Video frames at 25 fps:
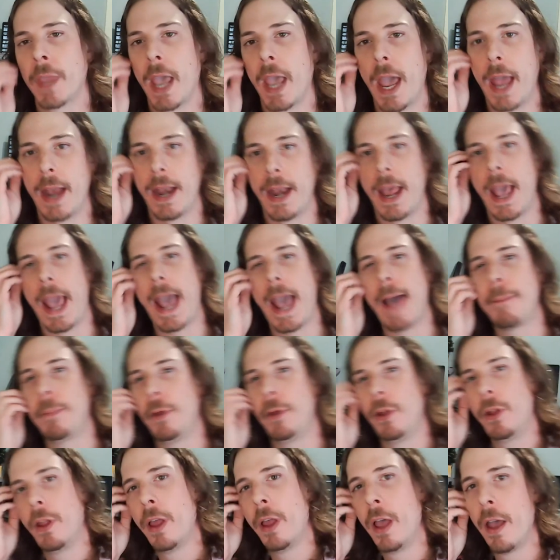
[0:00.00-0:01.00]
And
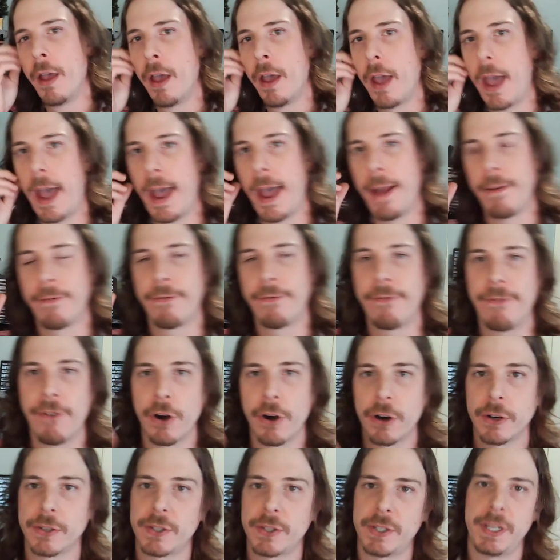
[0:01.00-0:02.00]
Apple at
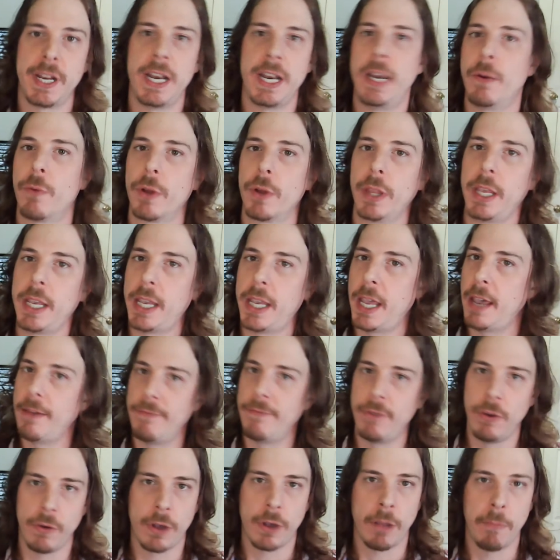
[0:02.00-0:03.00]
first didn't really give
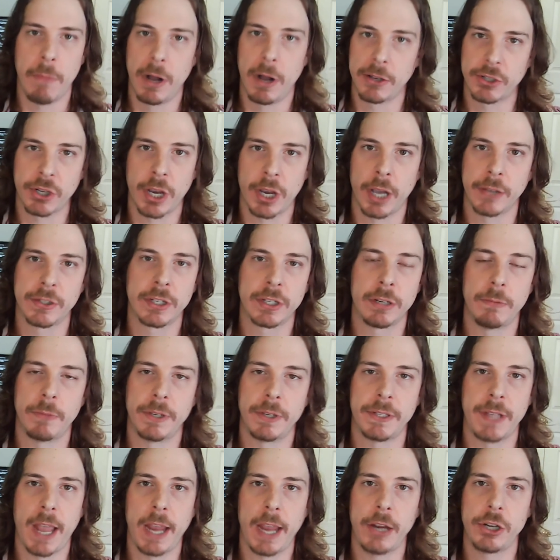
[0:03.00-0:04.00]
you much
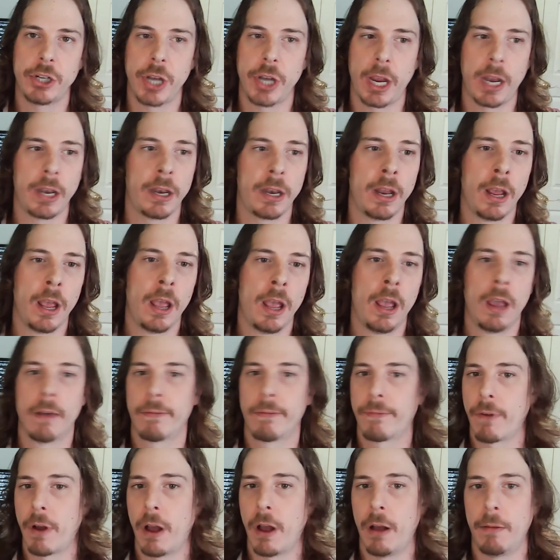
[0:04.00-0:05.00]
customization
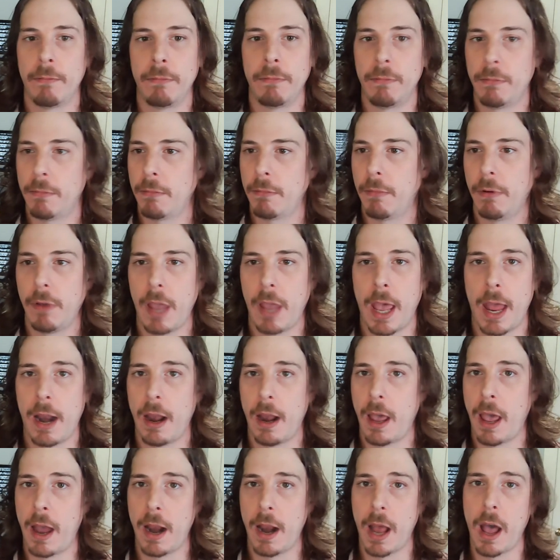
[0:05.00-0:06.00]
from
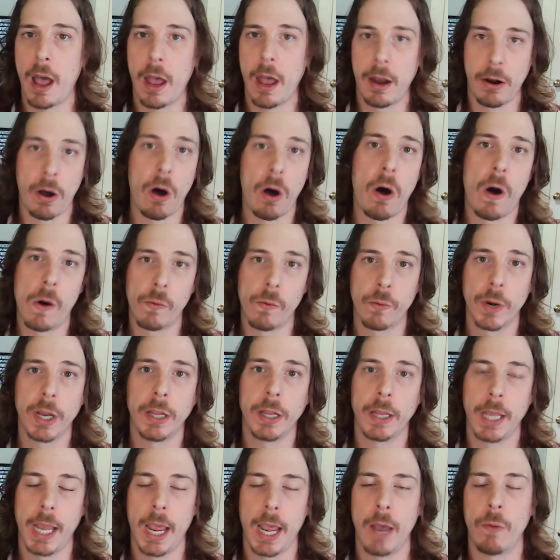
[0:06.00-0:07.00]
at all,
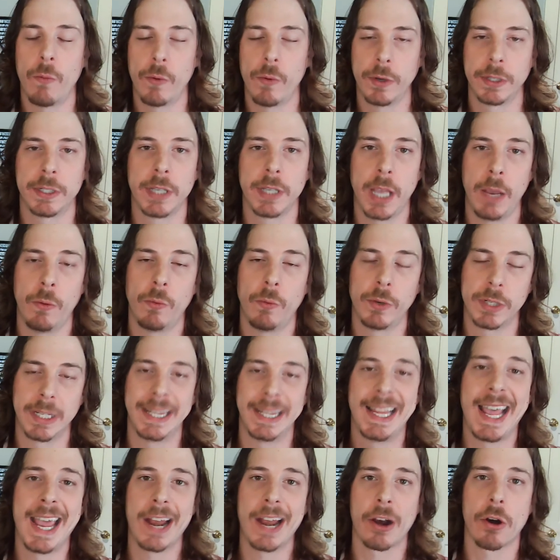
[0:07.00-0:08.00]
really. It was
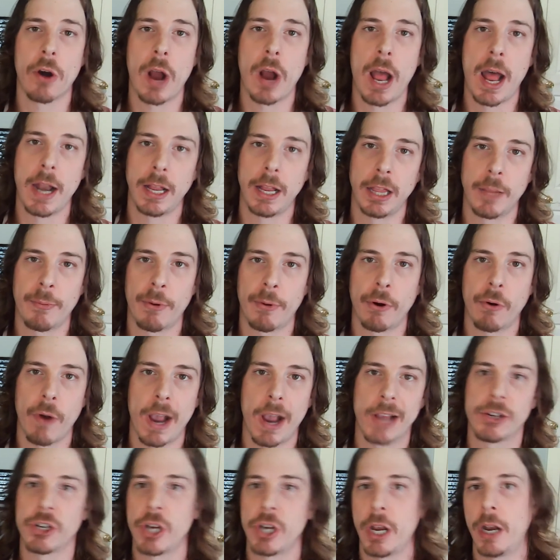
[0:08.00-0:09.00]
later on in the
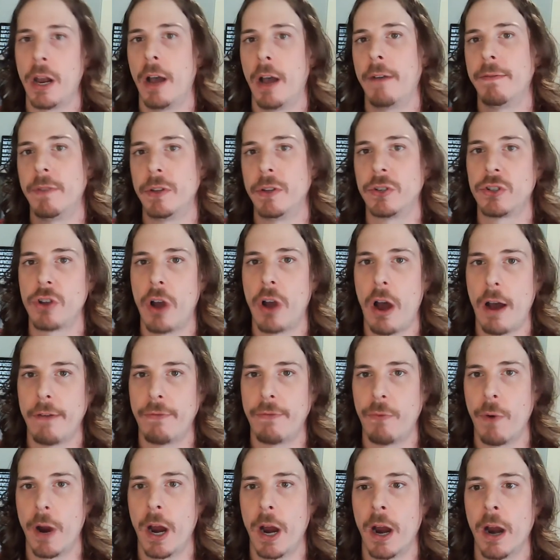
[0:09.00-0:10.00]
progression of the
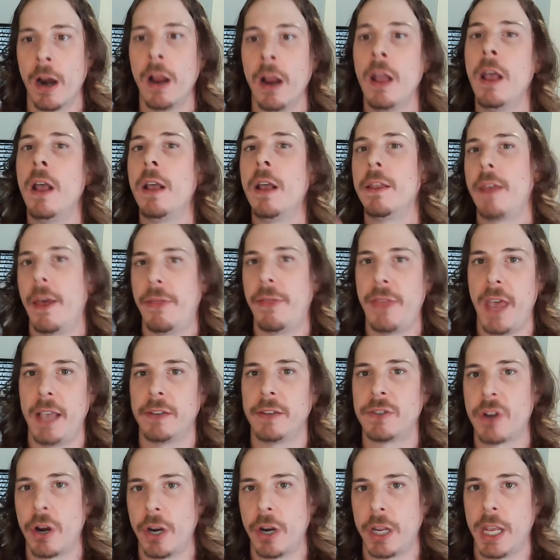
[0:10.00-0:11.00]
software that they
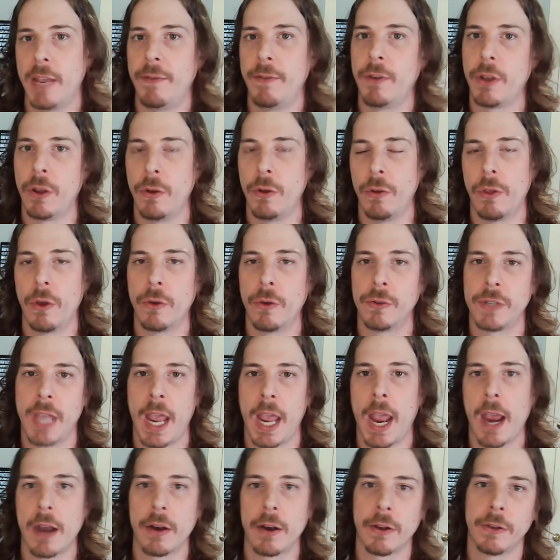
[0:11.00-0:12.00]
started giving you those
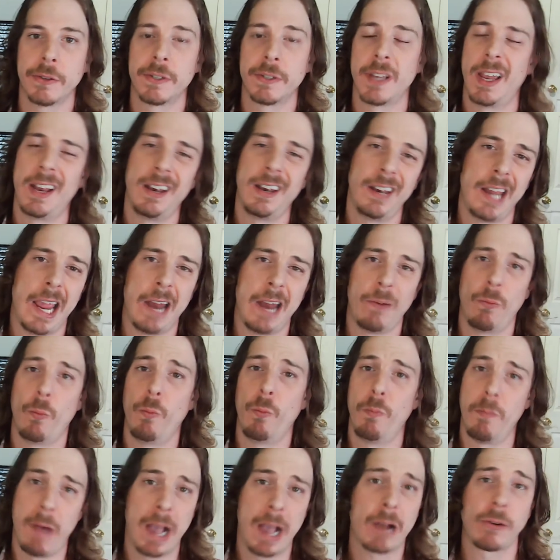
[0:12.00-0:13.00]
handles, and
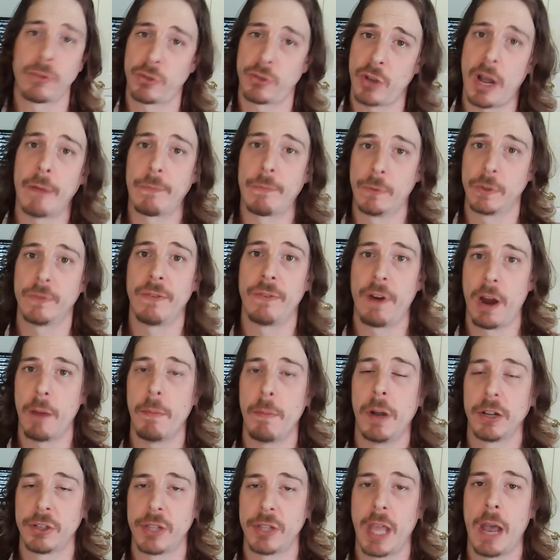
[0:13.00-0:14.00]
Microsoft was very
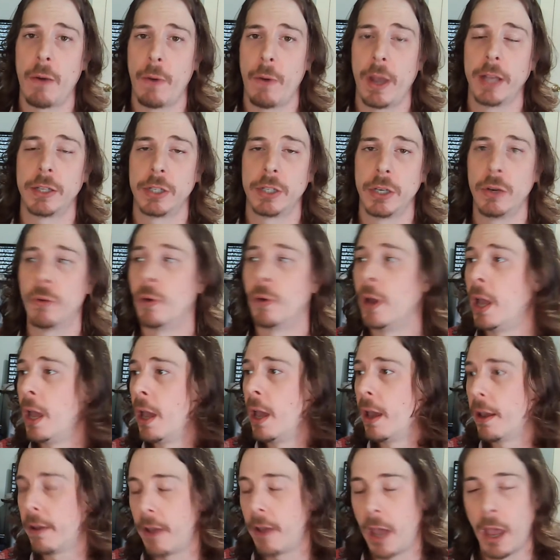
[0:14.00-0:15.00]
much that way too.
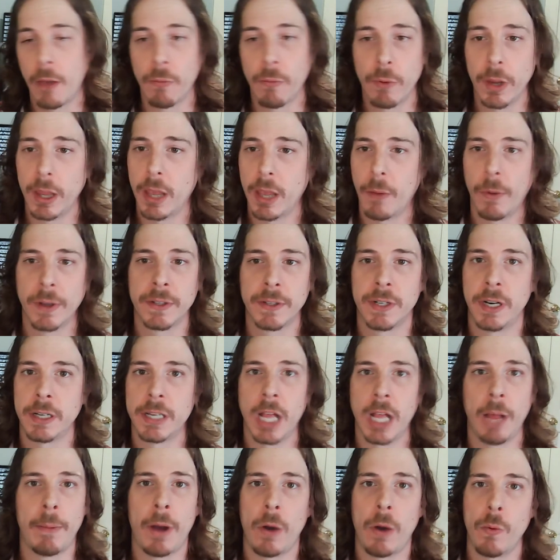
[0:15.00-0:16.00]
It really wasn't
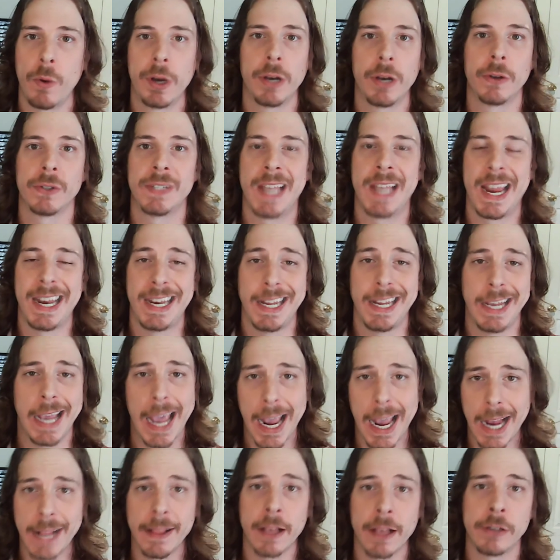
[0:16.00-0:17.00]
until about Windows
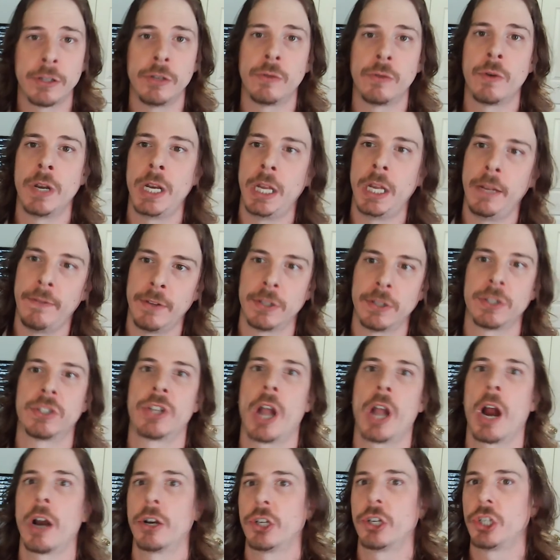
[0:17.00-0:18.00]
98 that you could even
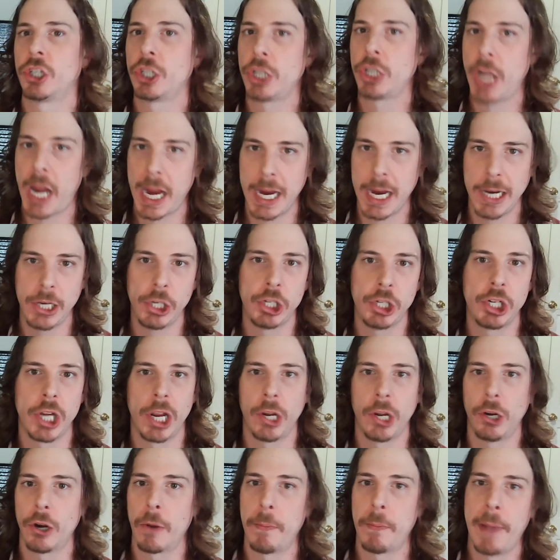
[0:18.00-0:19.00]
start
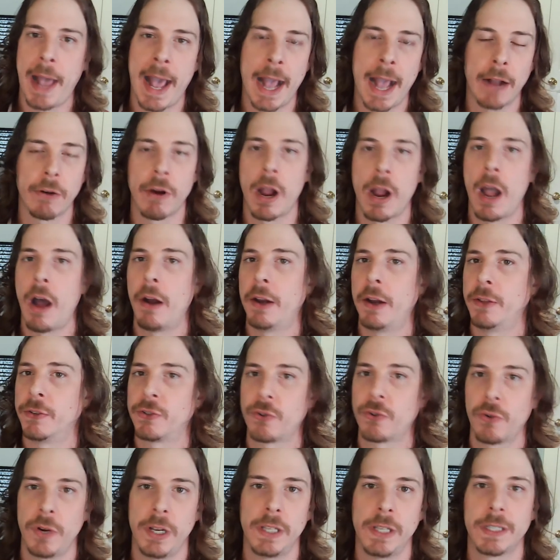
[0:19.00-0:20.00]
changing your background, and
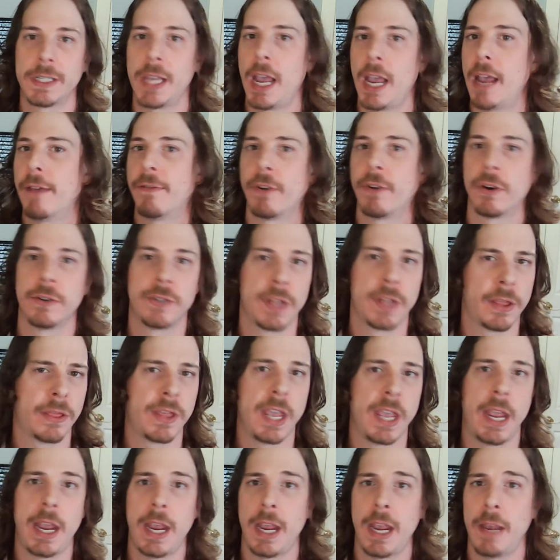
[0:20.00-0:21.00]
screensavers and
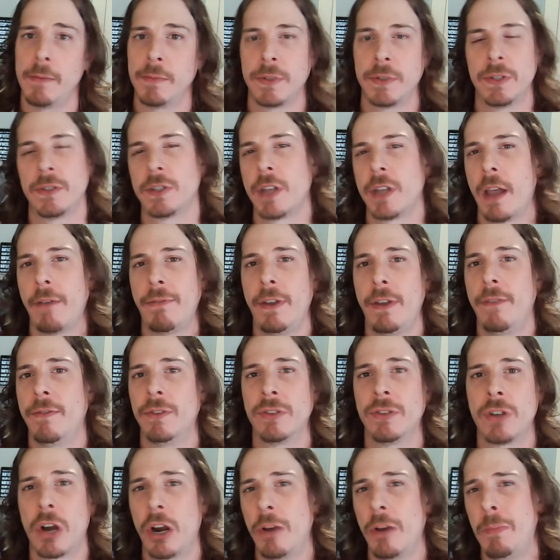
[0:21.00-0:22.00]
themes and stuff
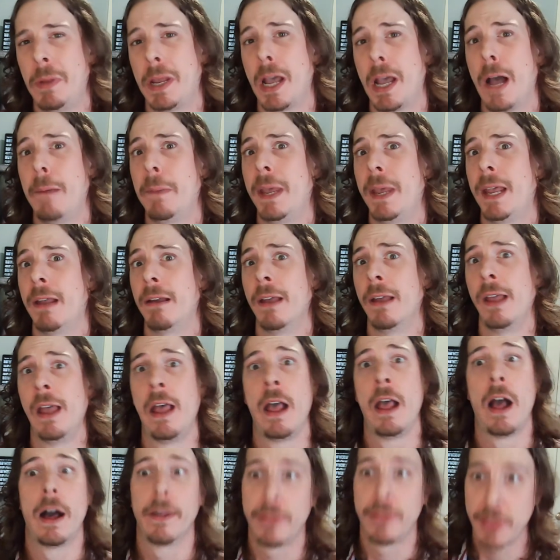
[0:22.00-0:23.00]
even started becoming
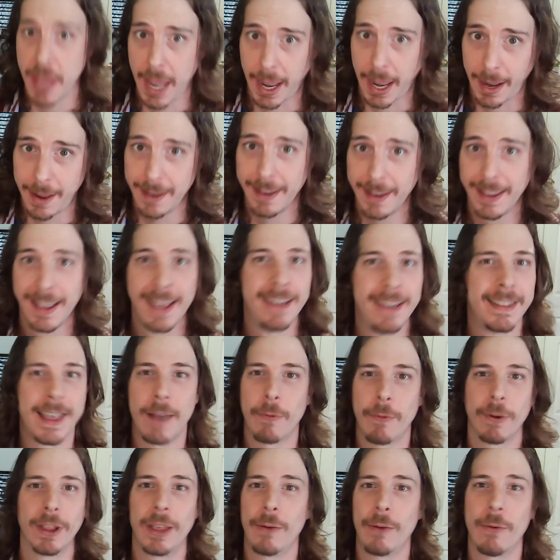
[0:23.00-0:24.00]
a thing. They
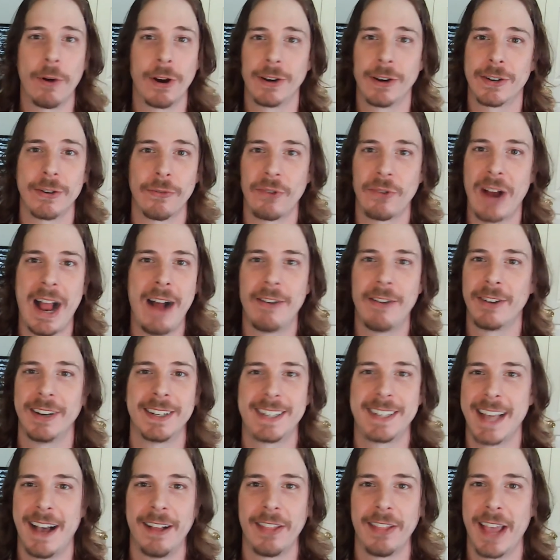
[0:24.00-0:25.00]
really weren't around
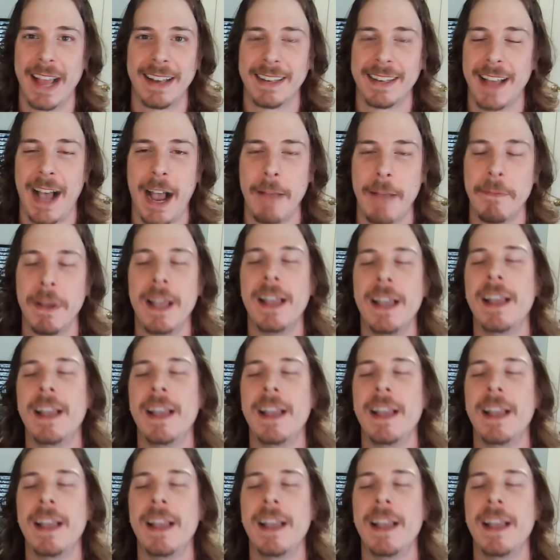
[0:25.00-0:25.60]
until that time.